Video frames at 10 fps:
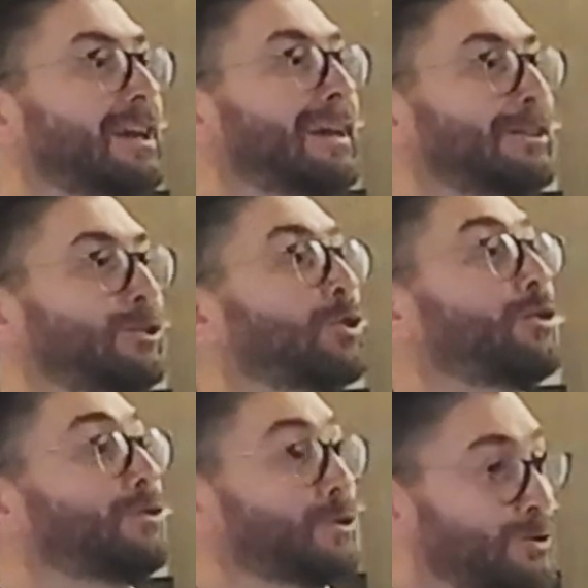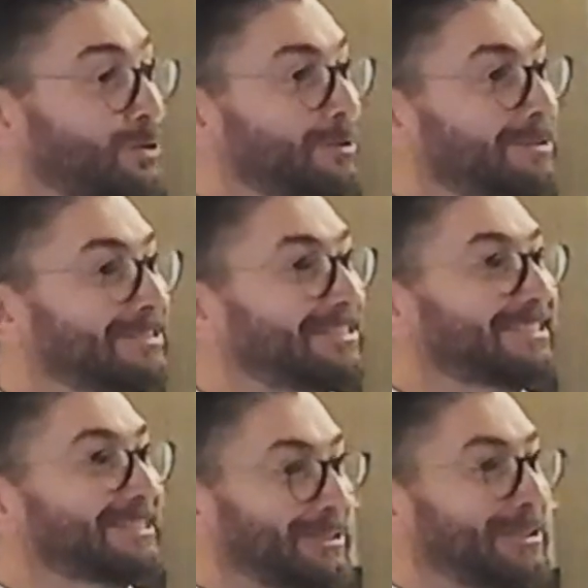stay in the comfort zone.
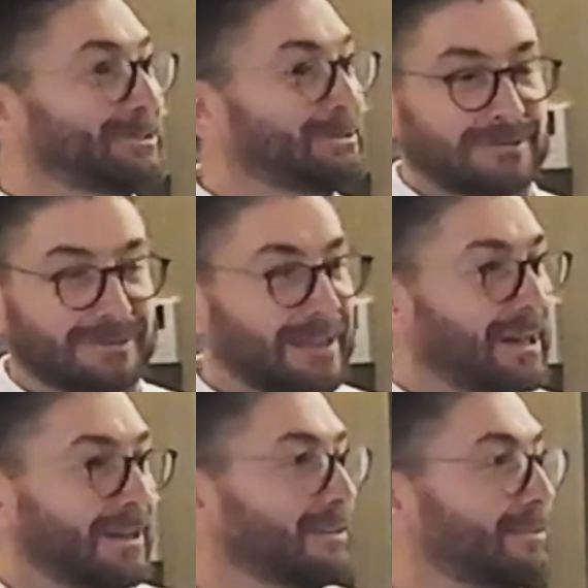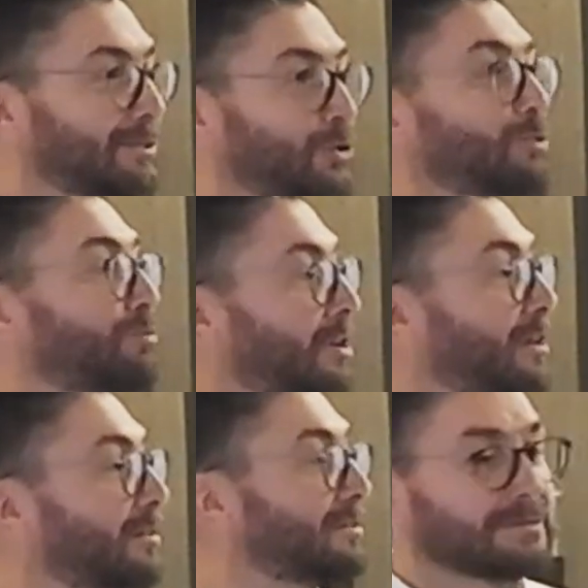I got the good
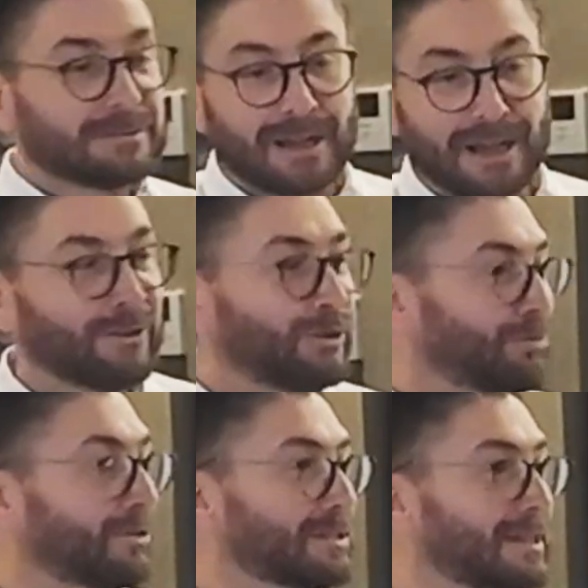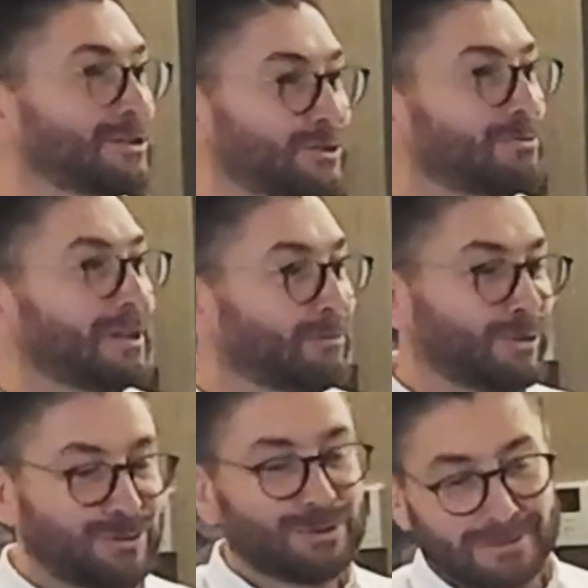product, I got the process to be
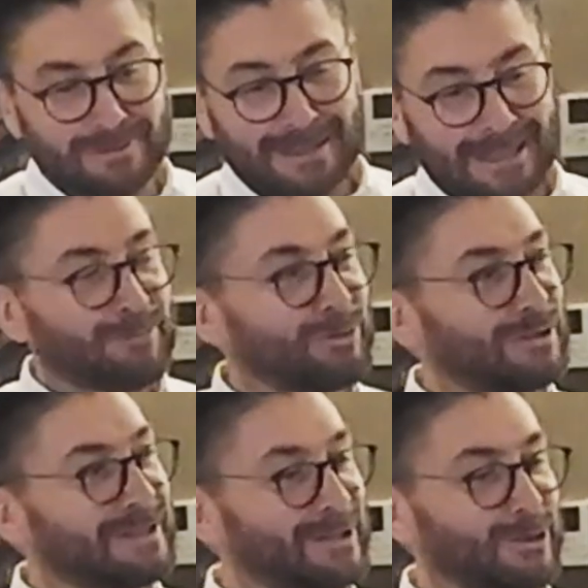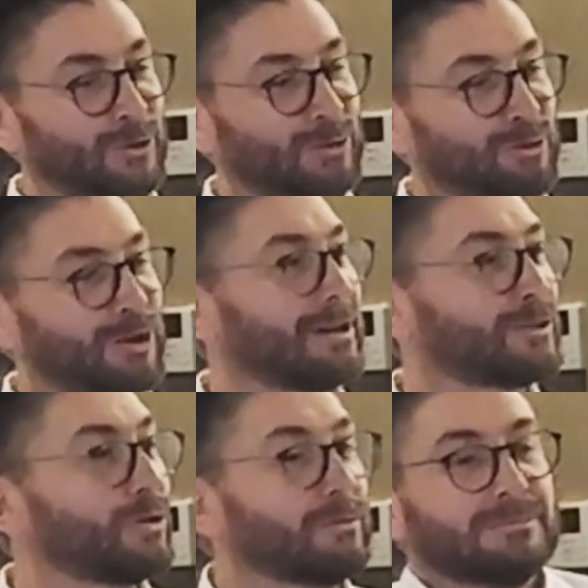able to process the good
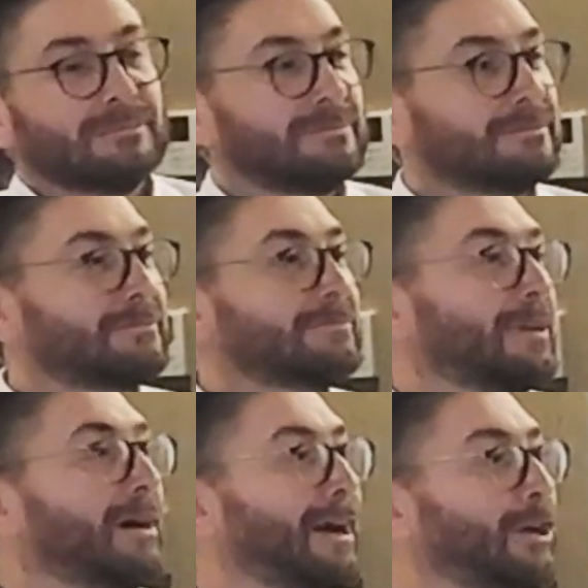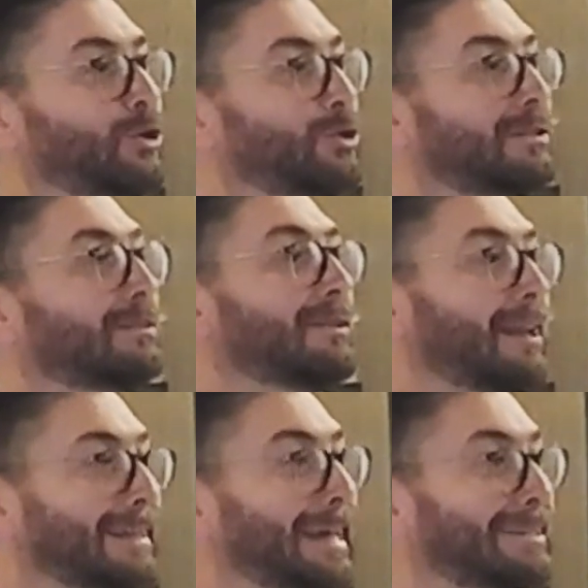product, so I do it
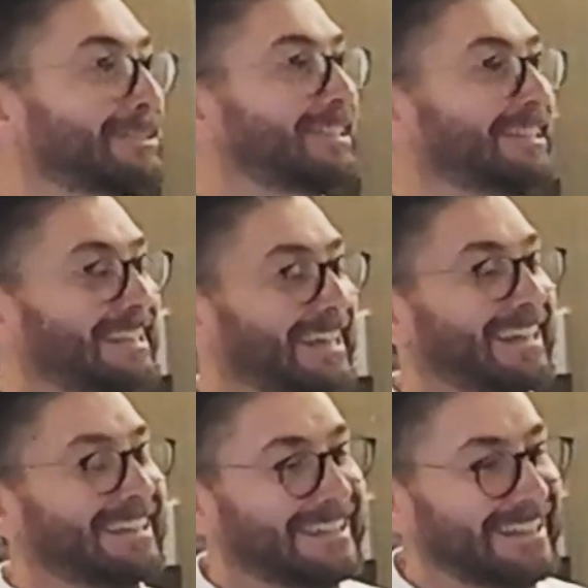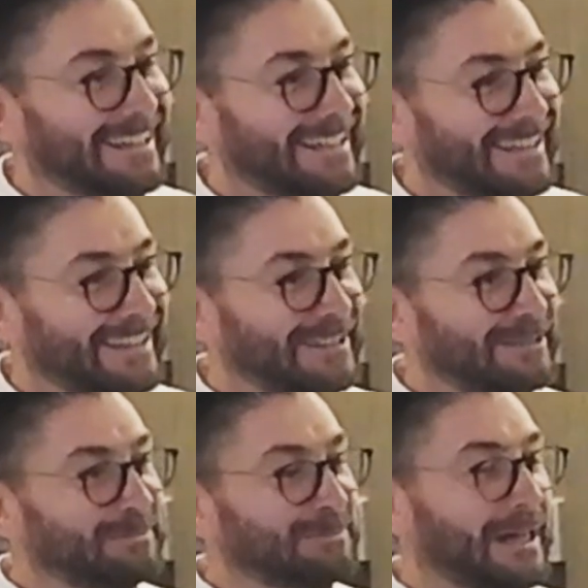like that. And
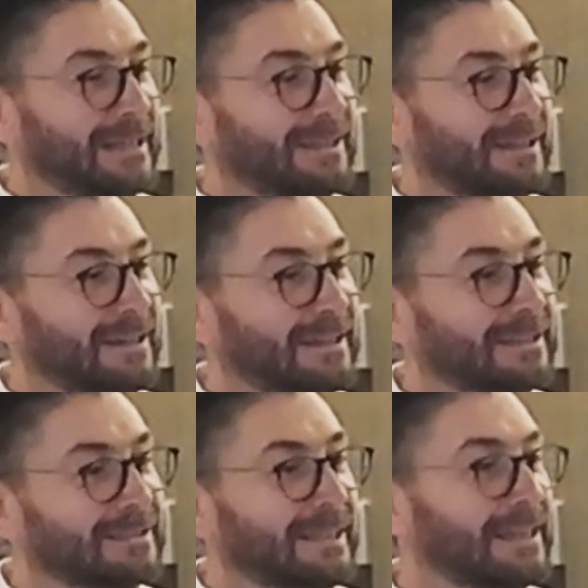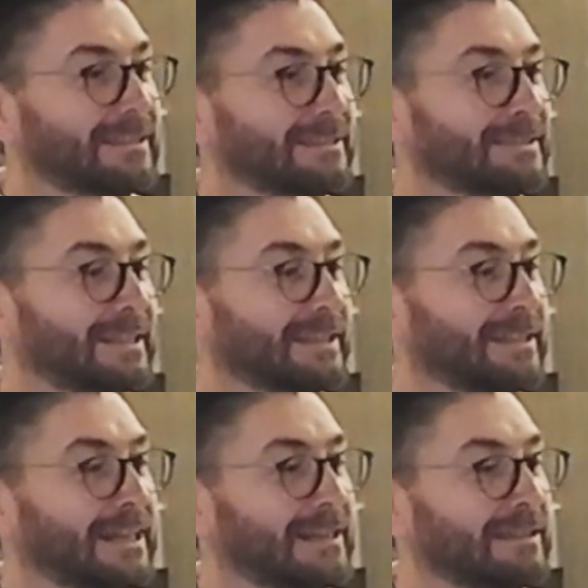but
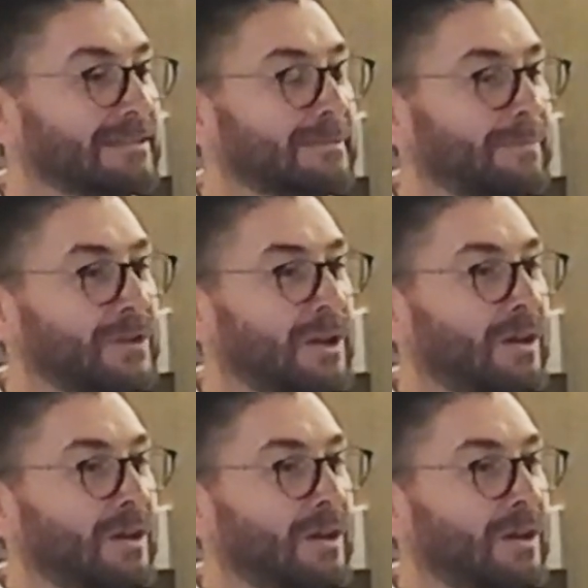they are